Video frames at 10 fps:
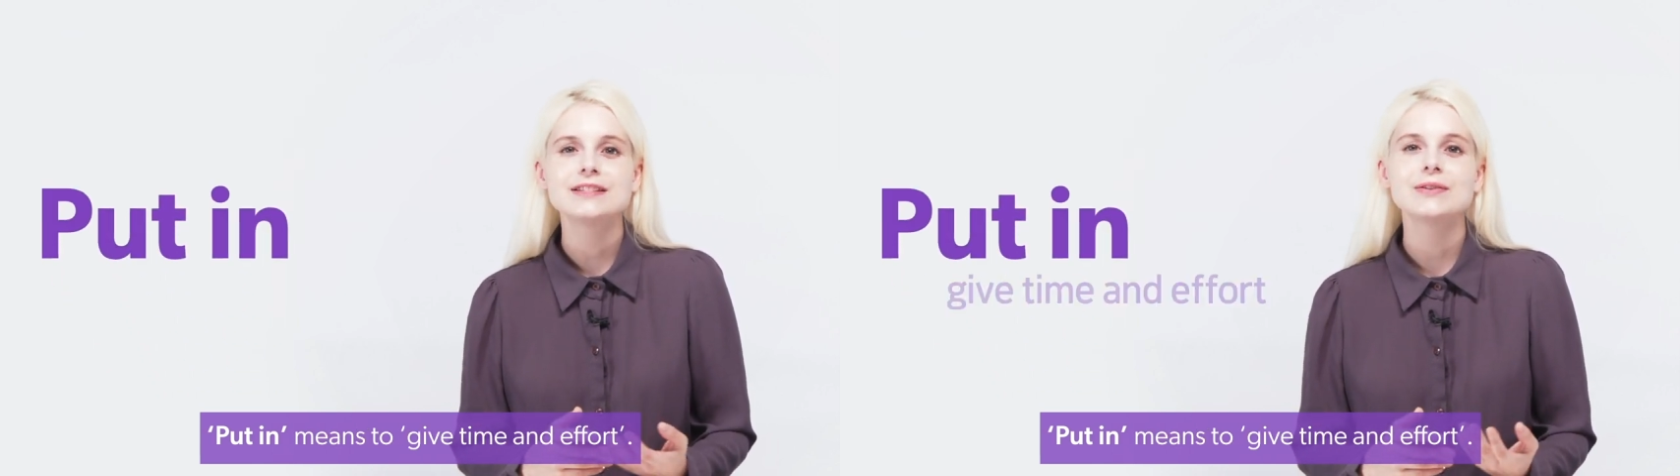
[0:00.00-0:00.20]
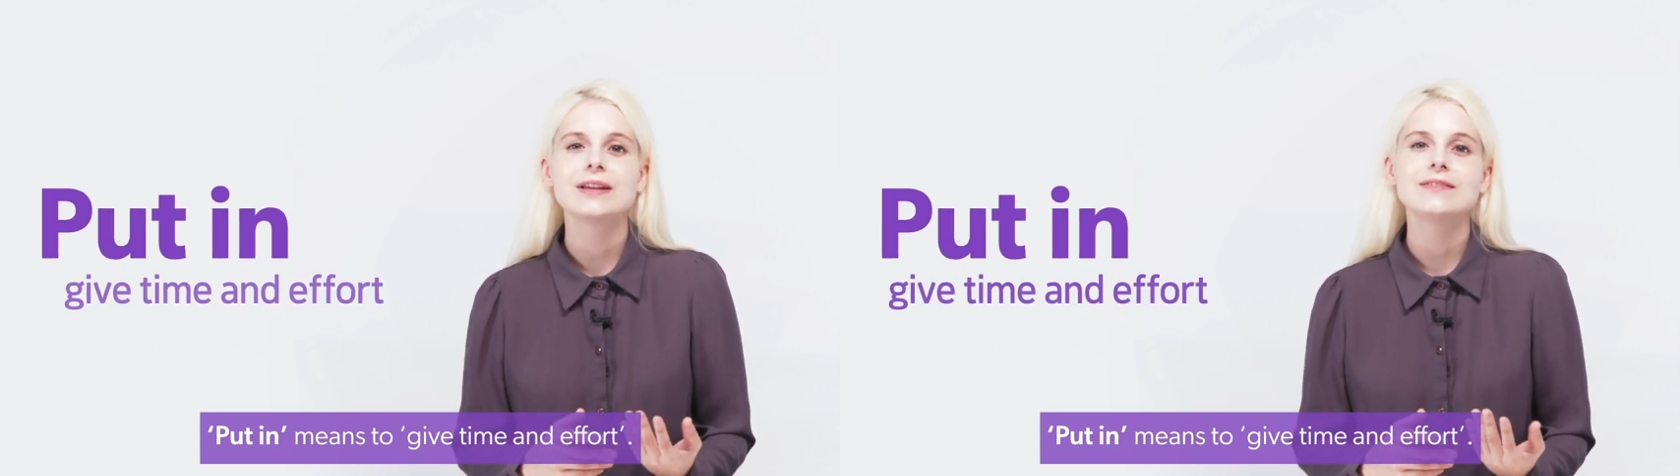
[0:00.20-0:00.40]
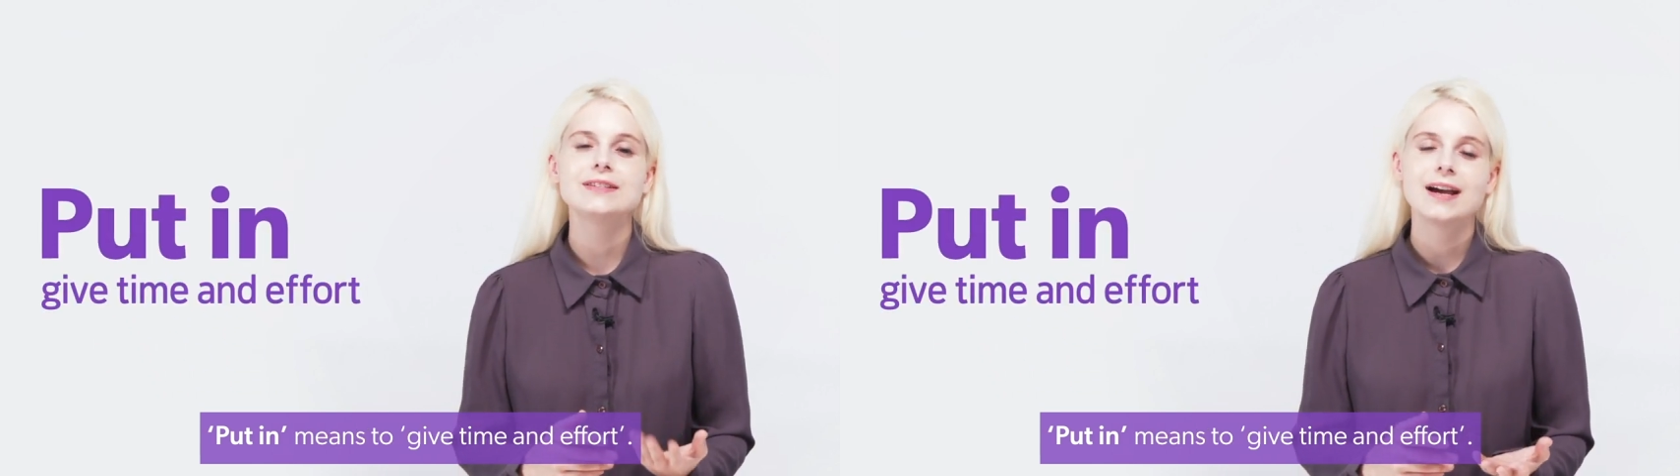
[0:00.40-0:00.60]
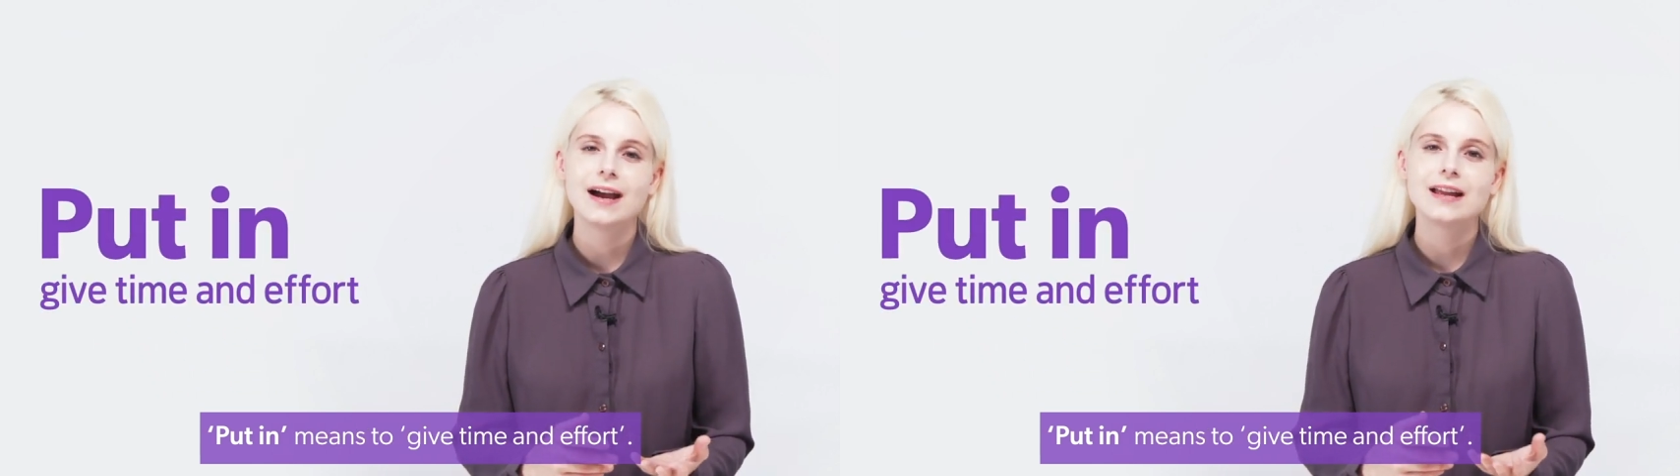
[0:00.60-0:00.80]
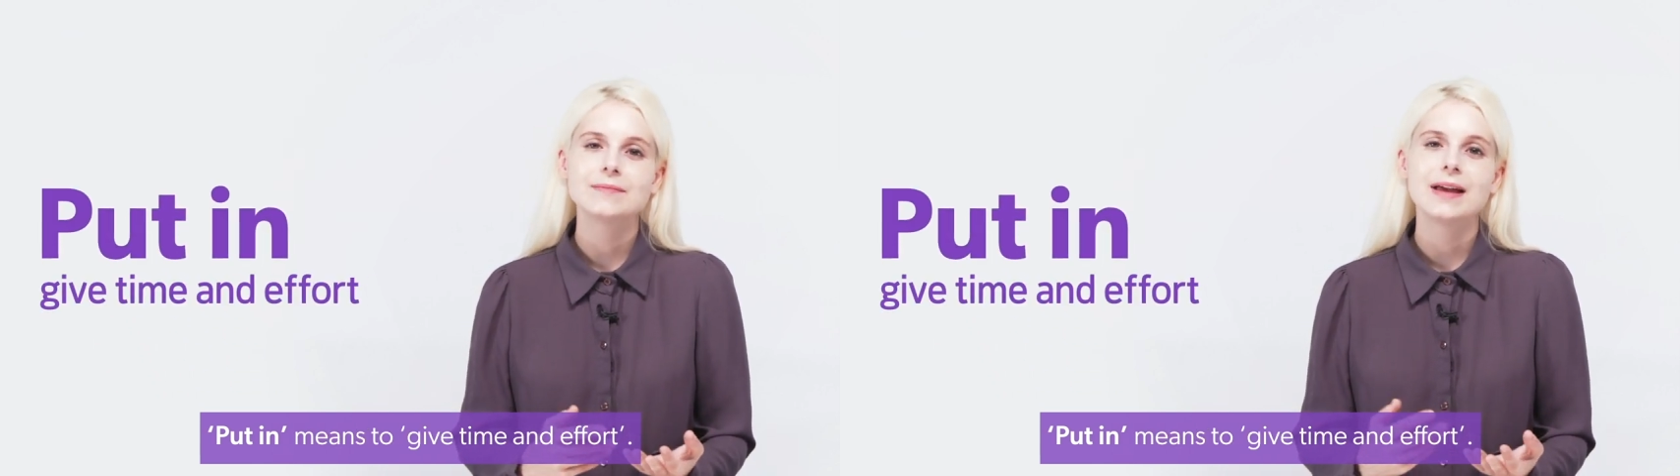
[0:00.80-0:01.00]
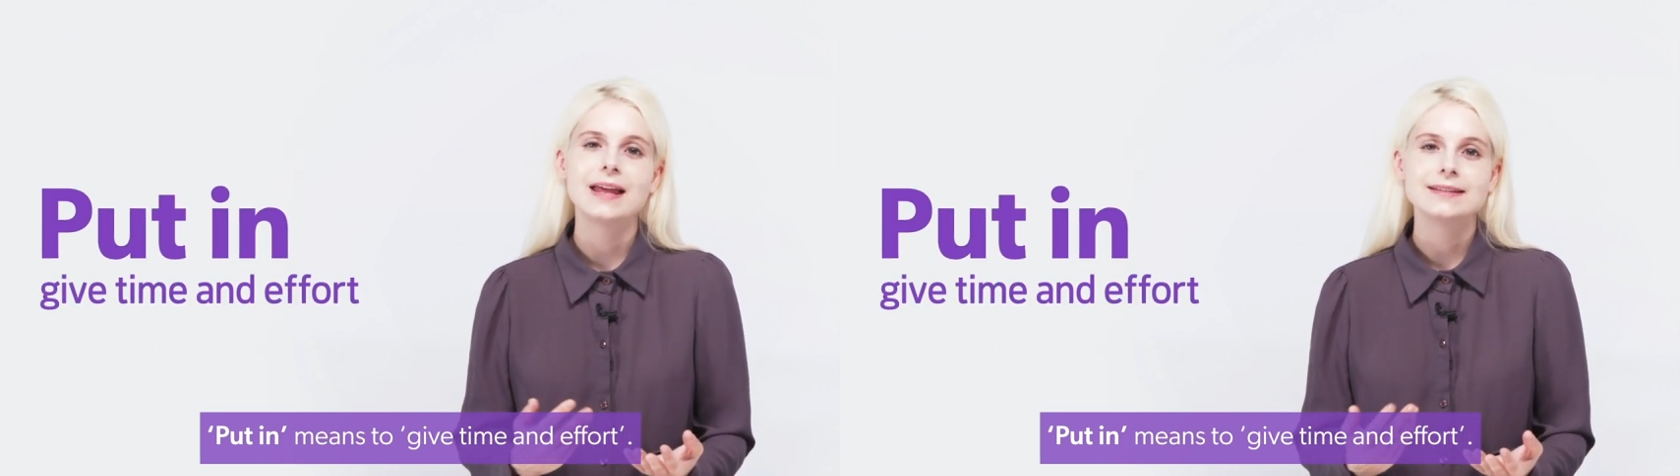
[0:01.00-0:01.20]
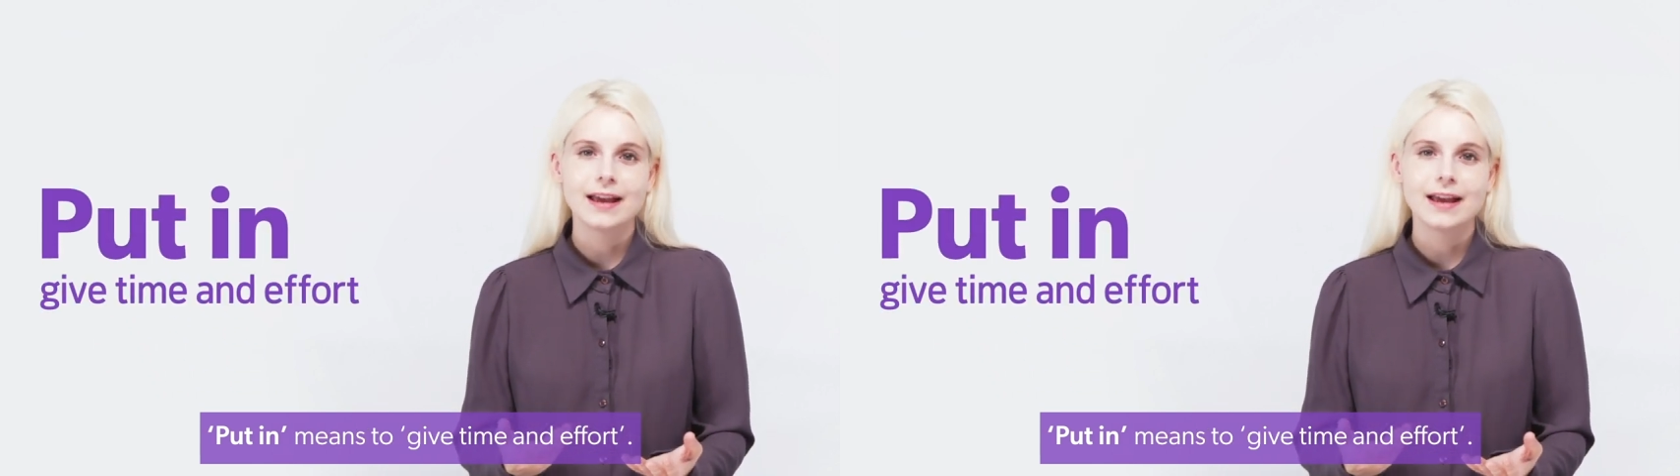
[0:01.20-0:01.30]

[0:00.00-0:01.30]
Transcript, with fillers: to give time and